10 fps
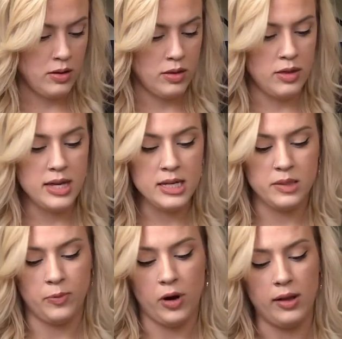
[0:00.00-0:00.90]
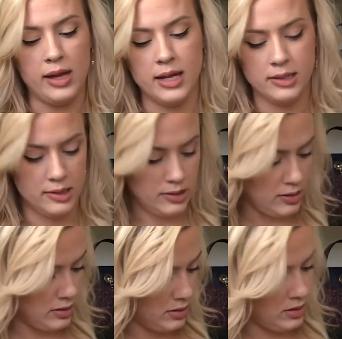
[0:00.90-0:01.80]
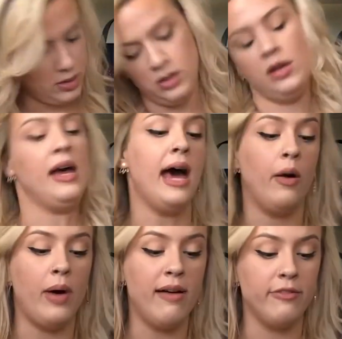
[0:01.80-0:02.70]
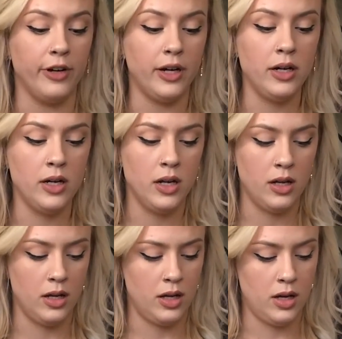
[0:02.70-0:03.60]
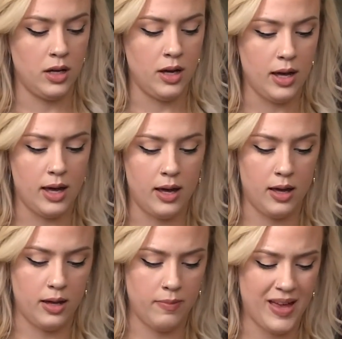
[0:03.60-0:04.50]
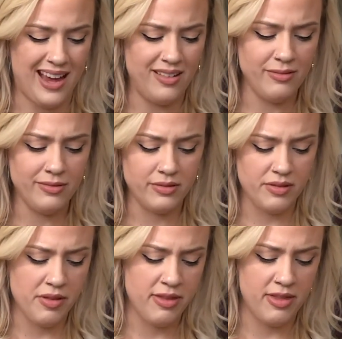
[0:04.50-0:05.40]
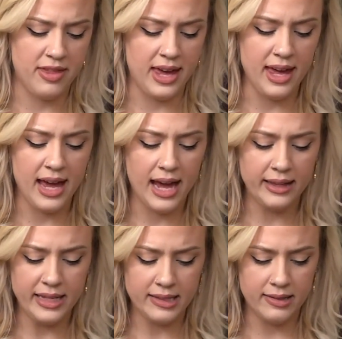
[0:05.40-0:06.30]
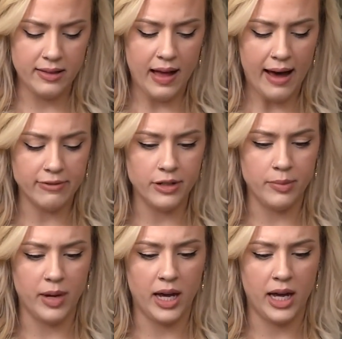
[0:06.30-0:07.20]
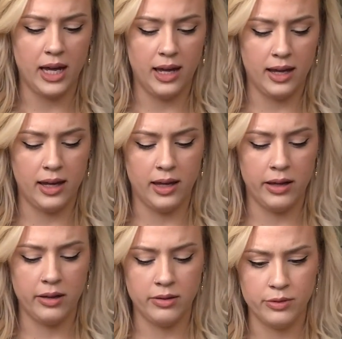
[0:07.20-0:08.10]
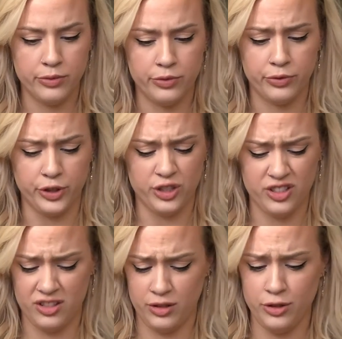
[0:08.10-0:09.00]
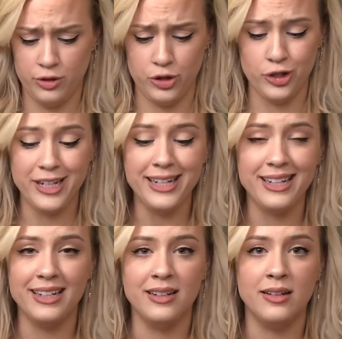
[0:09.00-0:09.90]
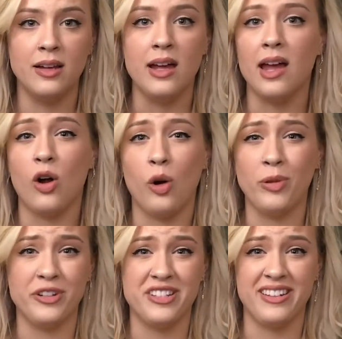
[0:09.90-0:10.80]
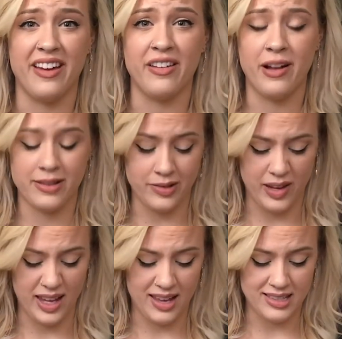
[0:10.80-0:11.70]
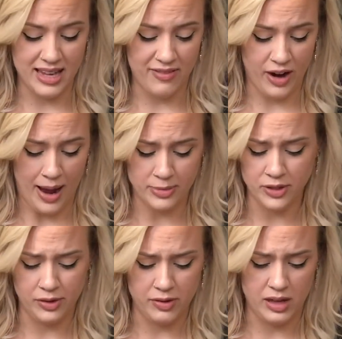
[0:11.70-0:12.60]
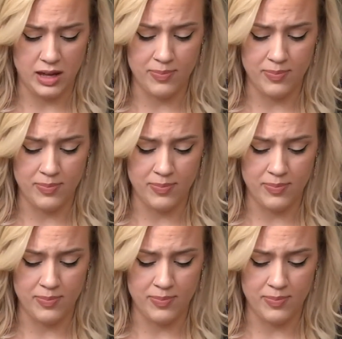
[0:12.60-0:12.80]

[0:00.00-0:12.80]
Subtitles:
These bralettes, however, I don't think I had these until after my first surgery. It all blurs together now, so I can't say for absolutely